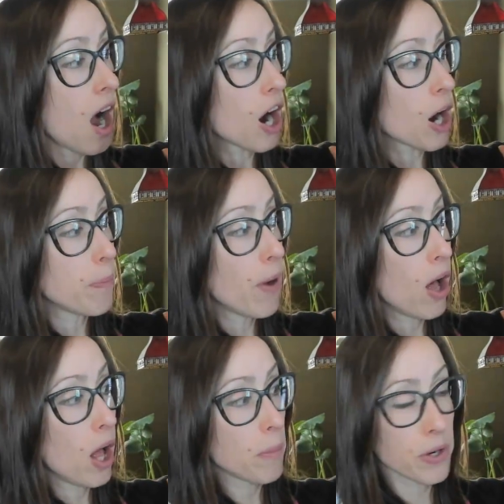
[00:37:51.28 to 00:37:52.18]
our
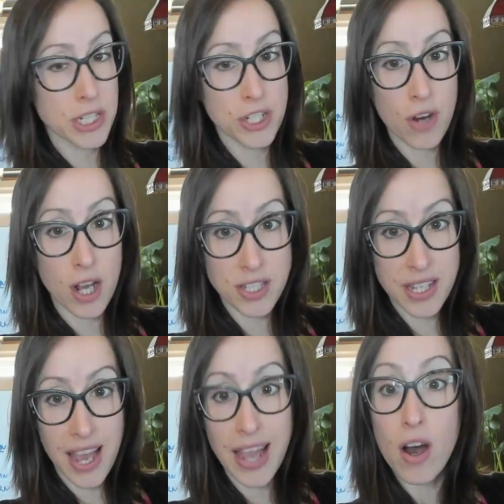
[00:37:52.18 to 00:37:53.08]
palmar
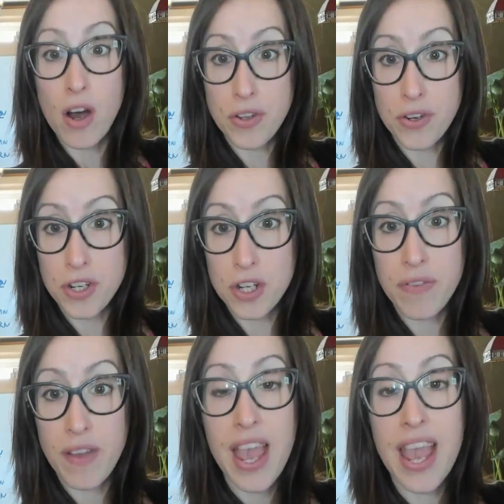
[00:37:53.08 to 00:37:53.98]
interossei, ulnar nerve,
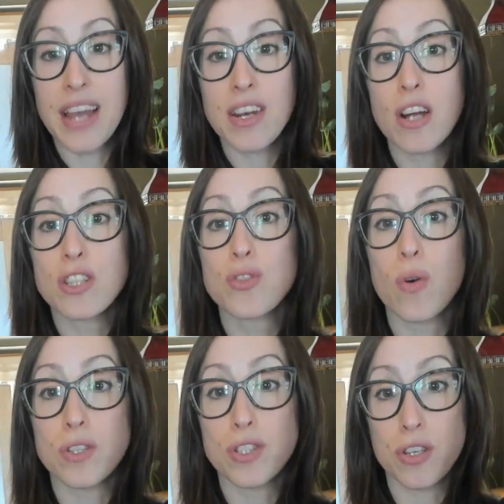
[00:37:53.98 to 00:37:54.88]
and our
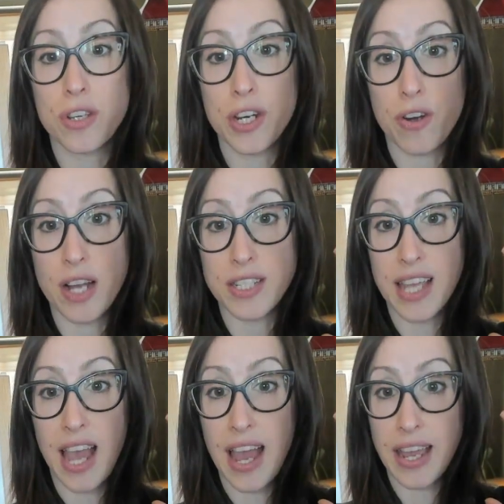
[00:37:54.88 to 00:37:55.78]
dorsal
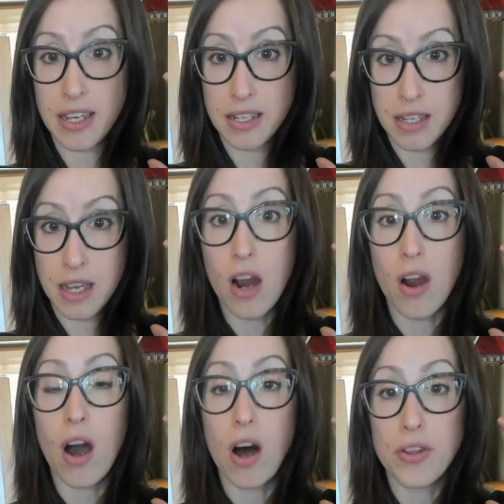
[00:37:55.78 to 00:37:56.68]
interossei,
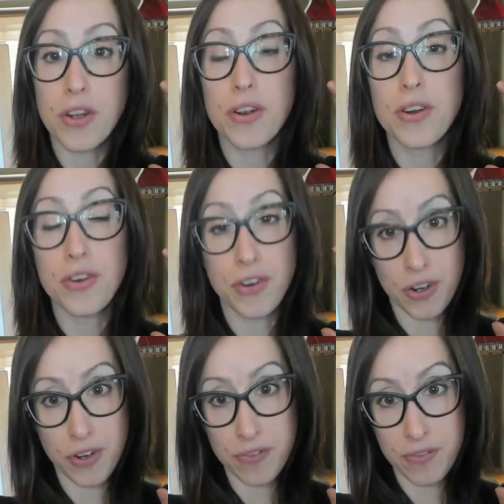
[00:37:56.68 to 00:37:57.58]
our ulnar
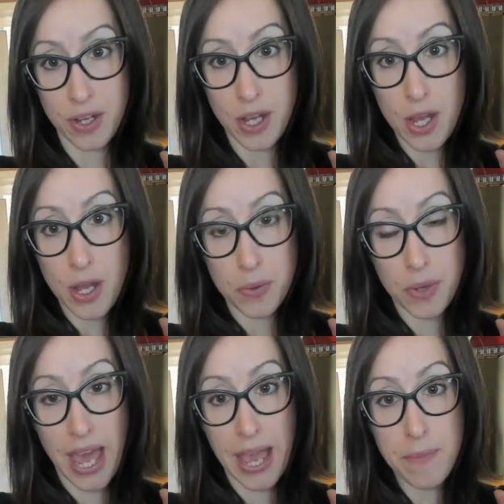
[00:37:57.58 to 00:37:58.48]
nerve,
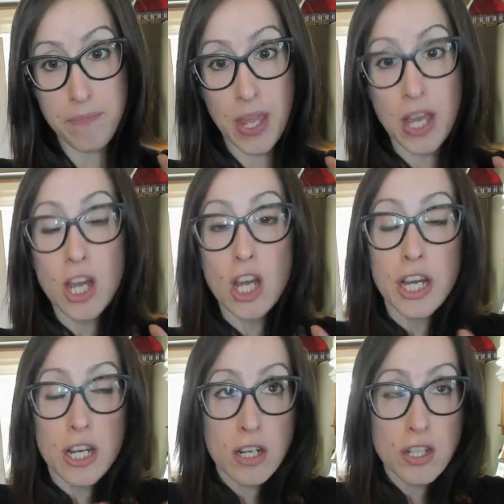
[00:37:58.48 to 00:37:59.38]
okay?
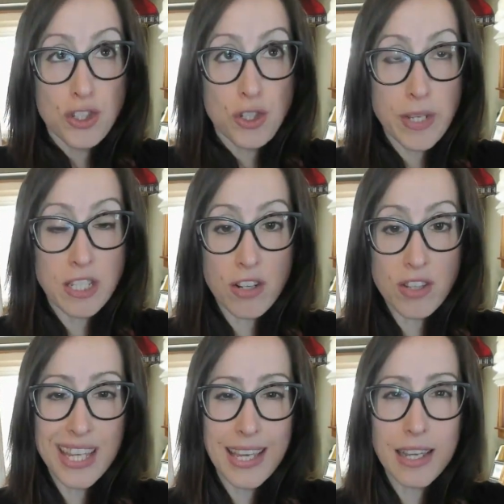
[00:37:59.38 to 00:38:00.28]
So we start
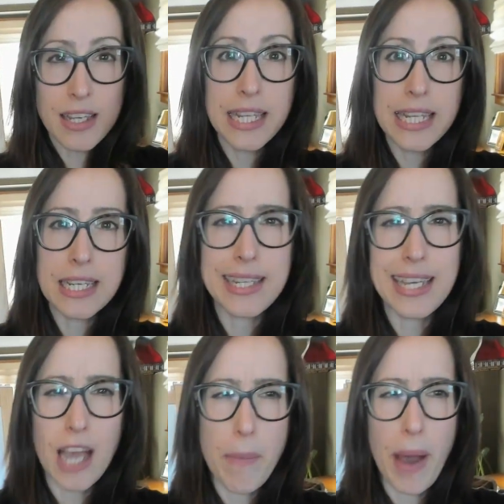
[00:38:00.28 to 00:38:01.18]
thinking
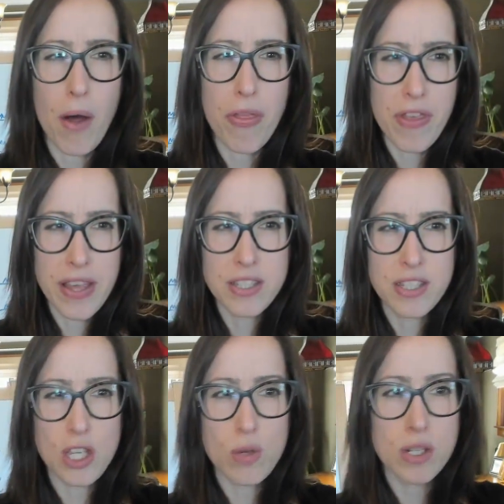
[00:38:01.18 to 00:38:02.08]
clinically about things
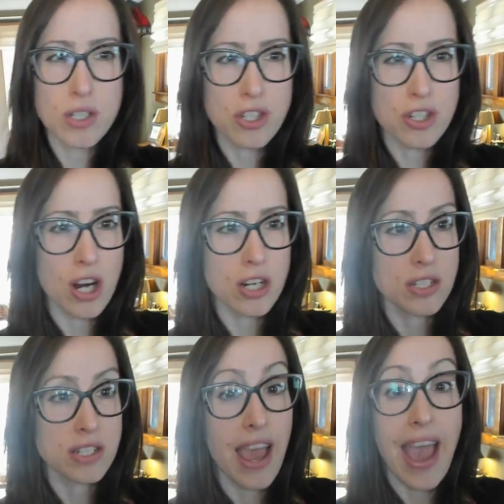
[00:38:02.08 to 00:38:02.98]
that you can
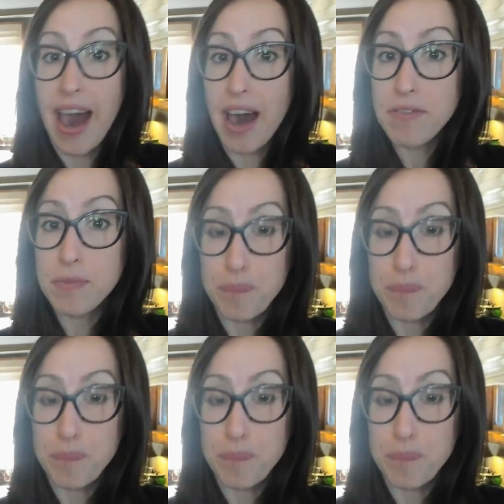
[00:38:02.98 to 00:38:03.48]
start to have